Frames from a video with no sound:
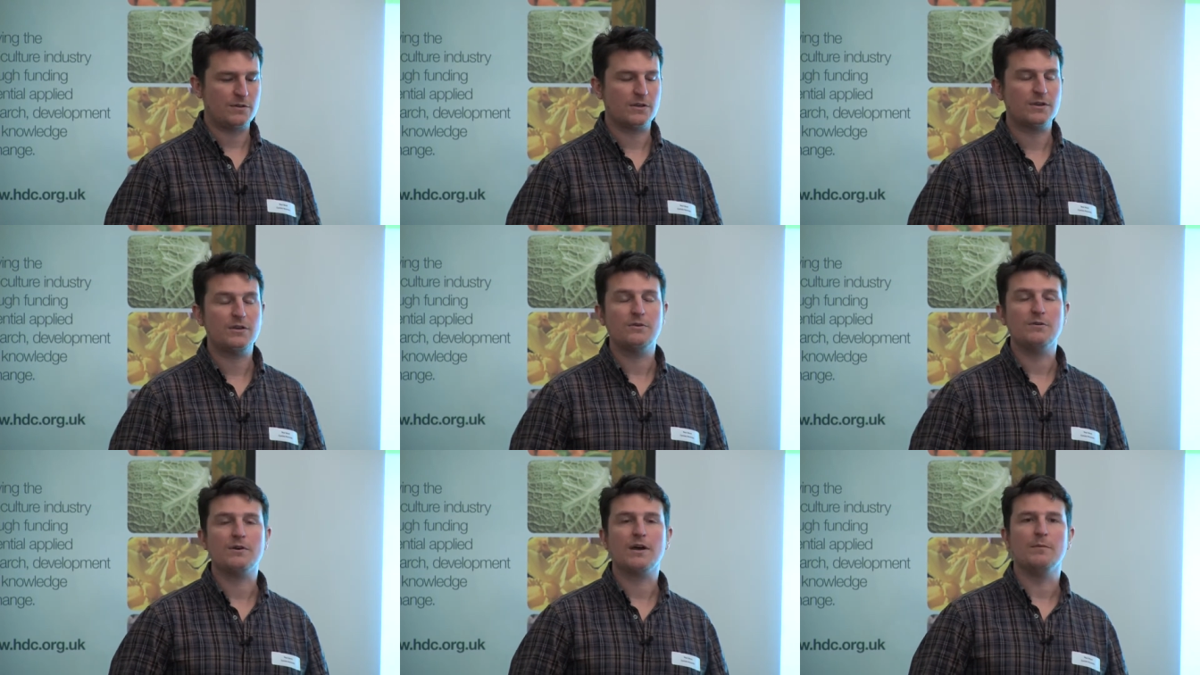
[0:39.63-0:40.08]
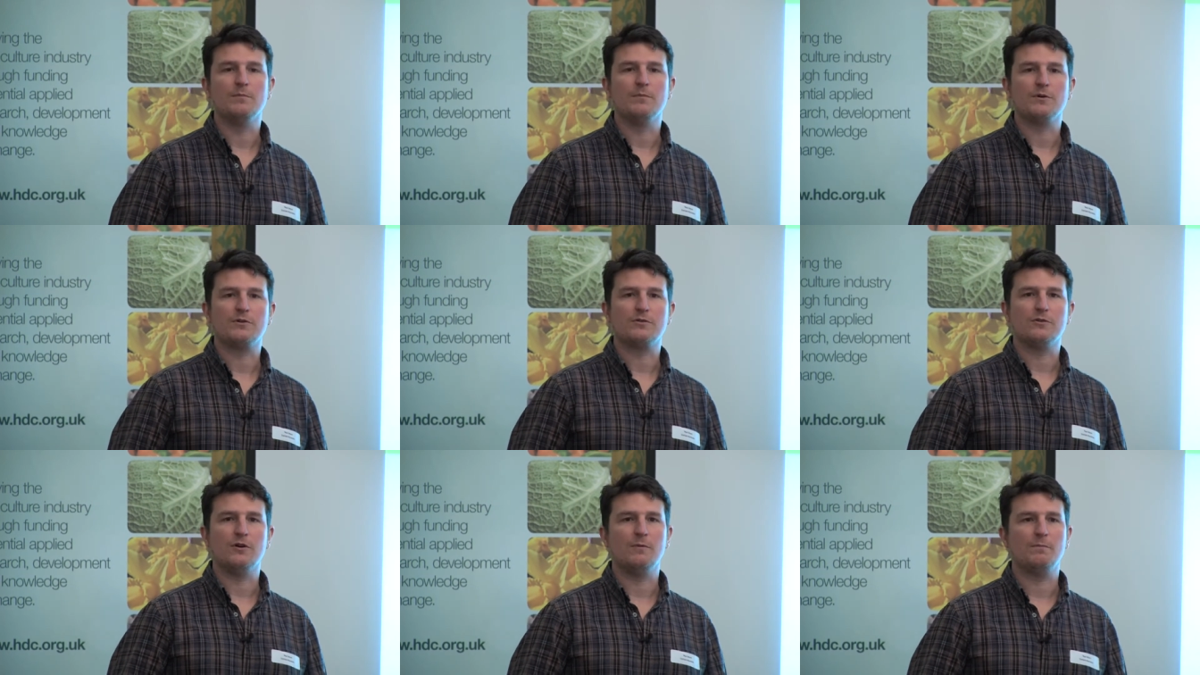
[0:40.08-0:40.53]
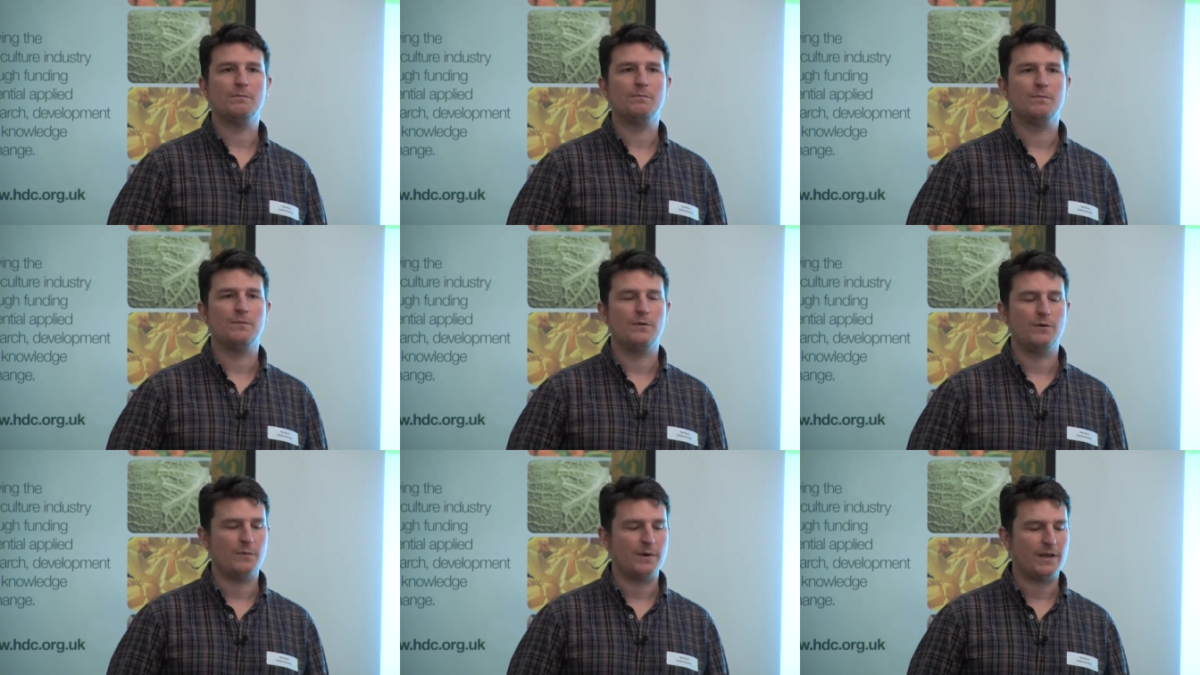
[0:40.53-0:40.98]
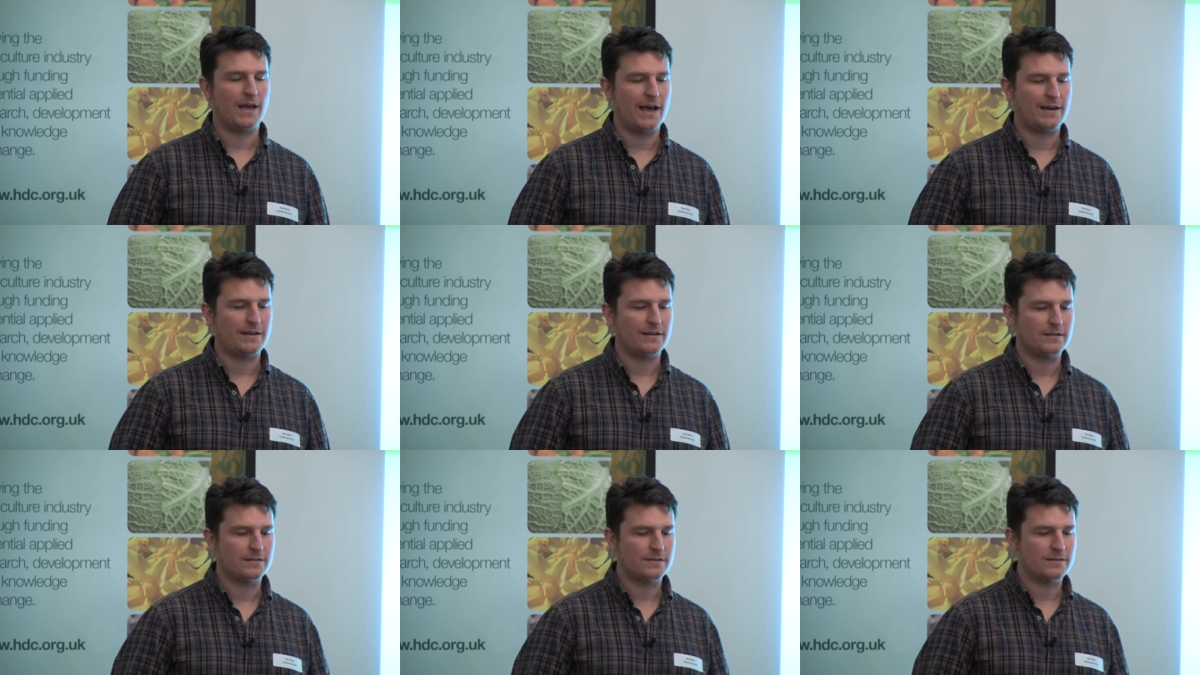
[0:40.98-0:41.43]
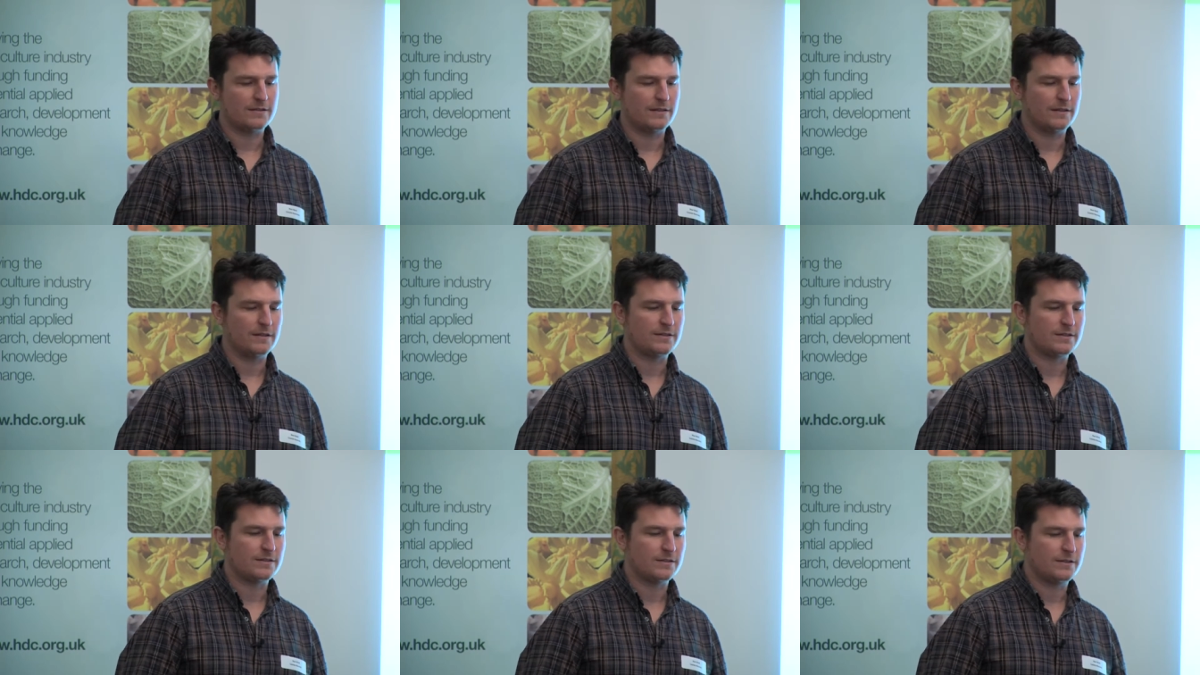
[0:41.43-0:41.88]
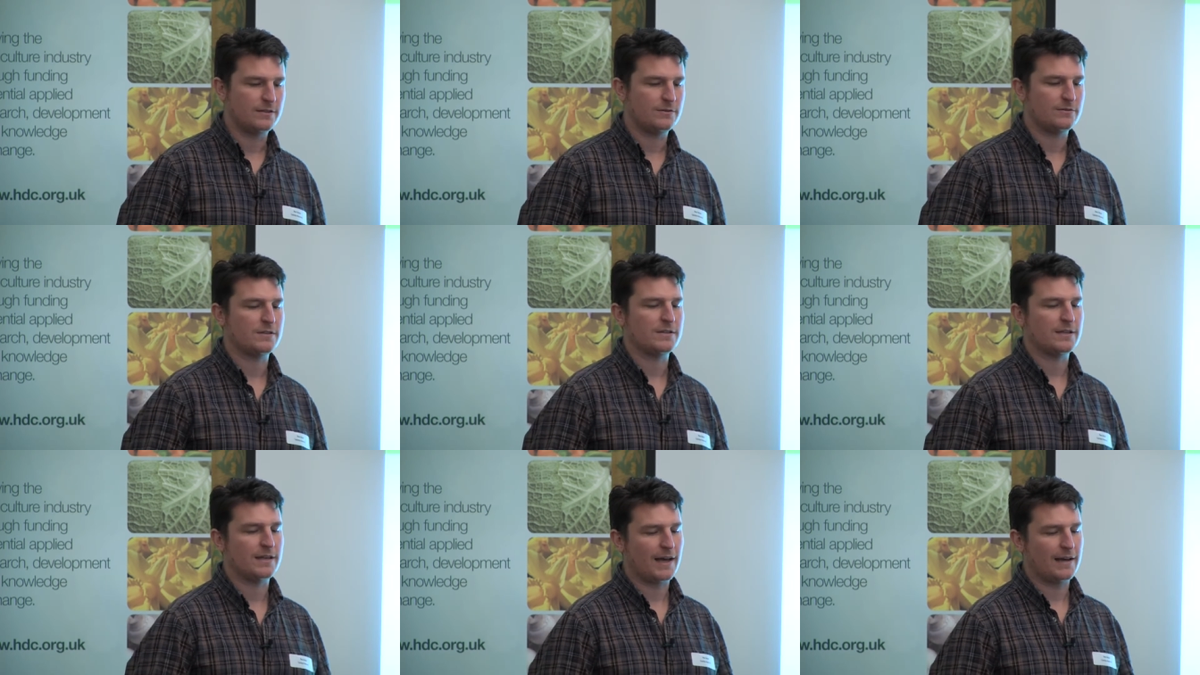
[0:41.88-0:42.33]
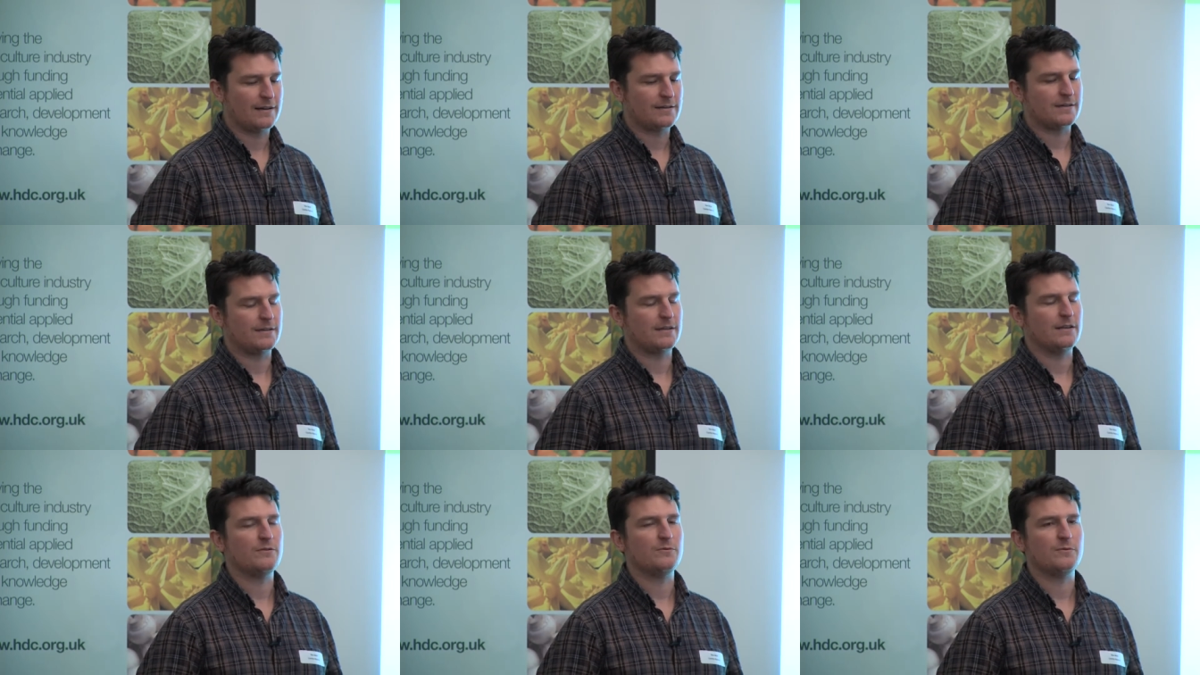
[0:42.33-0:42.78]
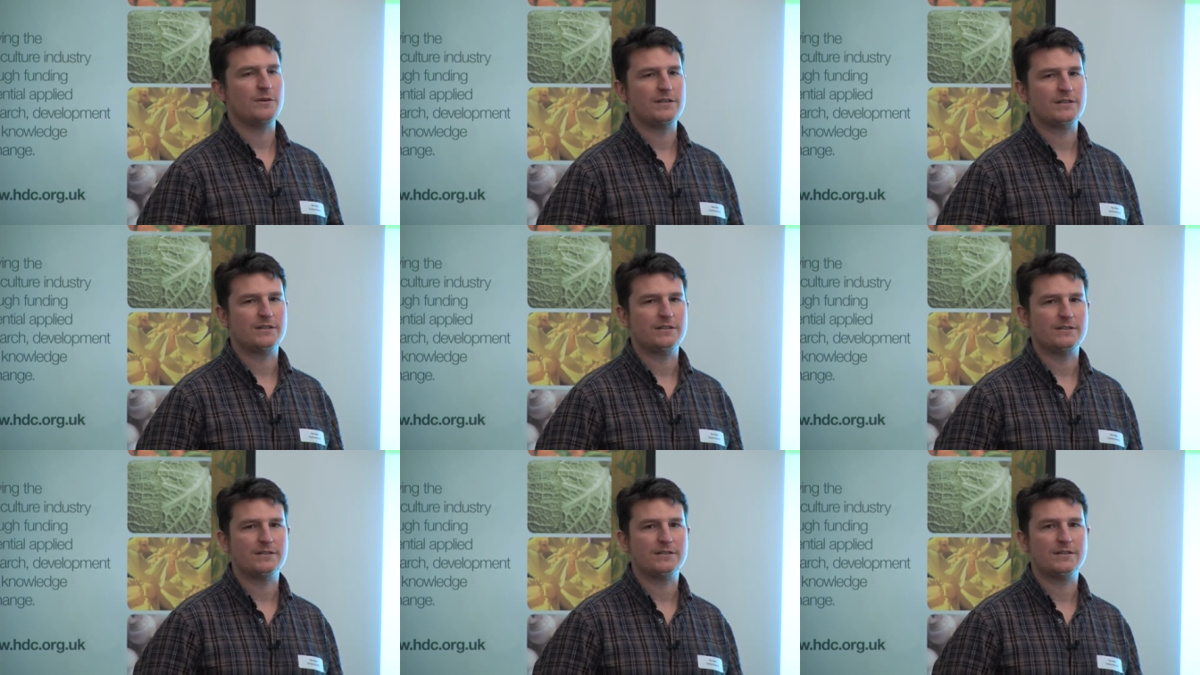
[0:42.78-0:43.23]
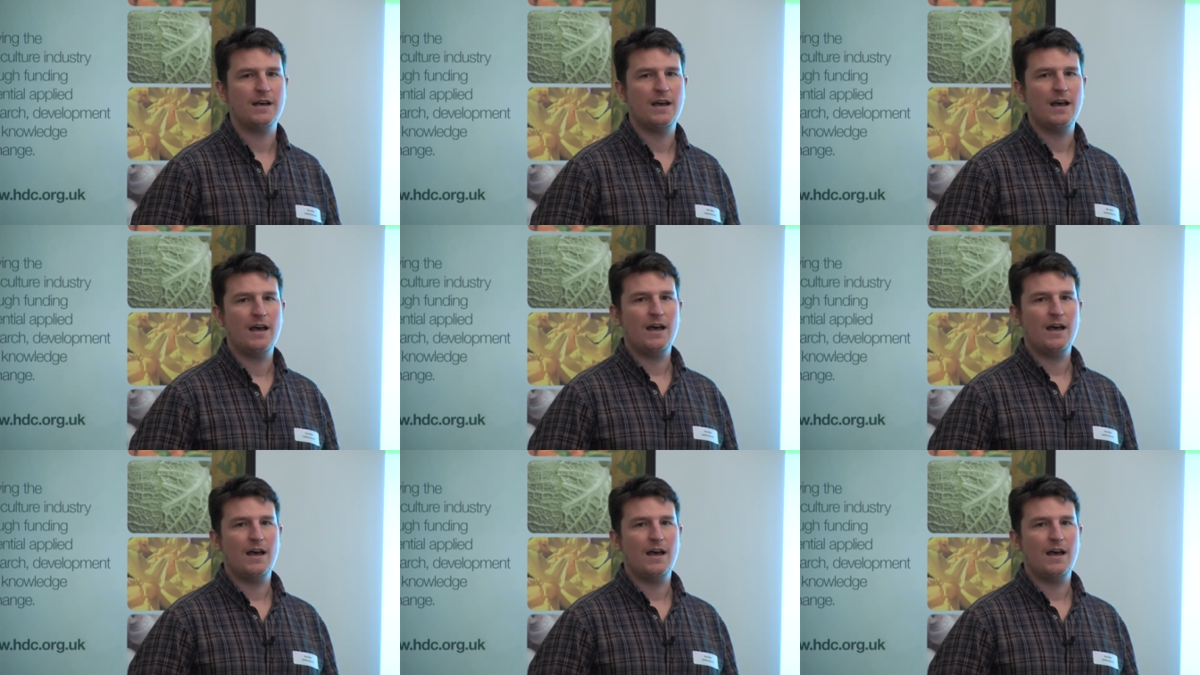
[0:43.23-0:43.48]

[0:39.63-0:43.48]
cucumber crop that we had at Chiltern Cantelo, which has